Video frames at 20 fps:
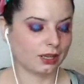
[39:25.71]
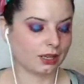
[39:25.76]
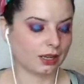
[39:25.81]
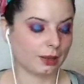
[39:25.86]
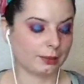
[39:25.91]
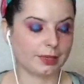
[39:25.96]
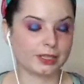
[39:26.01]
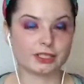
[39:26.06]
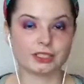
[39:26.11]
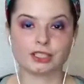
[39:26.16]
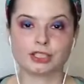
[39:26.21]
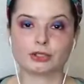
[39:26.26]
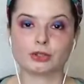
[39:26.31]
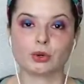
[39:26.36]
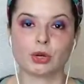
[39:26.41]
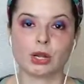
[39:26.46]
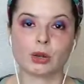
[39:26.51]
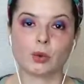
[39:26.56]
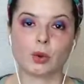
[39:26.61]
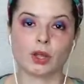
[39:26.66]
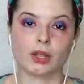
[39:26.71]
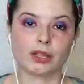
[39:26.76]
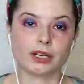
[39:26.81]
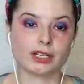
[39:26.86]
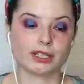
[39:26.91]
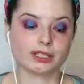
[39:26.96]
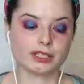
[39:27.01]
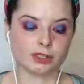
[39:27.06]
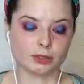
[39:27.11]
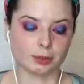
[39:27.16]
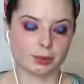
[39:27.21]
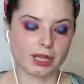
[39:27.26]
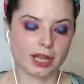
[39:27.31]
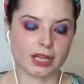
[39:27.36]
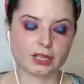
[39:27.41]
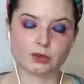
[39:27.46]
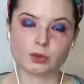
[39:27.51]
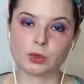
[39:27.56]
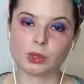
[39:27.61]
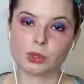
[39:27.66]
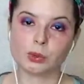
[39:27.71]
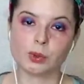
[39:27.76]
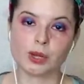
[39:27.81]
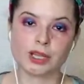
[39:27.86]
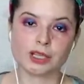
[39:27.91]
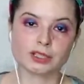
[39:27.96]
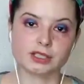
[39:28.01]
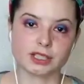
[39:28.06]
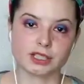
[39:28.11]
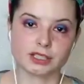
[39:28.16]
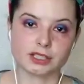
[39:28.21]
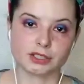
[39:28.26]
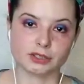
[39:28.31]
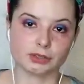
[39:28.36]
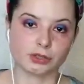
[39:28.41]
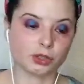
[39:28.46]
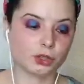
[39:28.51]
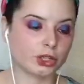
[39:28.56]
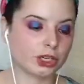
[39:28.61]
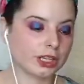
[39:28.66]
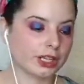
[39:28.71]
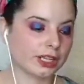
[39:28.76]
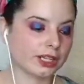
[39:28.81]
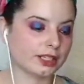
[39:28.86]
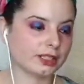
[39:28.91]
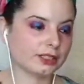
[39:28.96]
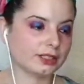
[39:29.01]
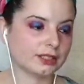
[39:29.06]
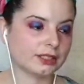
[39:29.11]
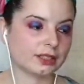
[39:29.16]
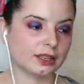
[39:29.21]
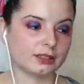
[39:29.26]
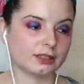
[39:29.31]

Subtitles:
I mean, it's still great quality, it still applies really well, doesn't crease,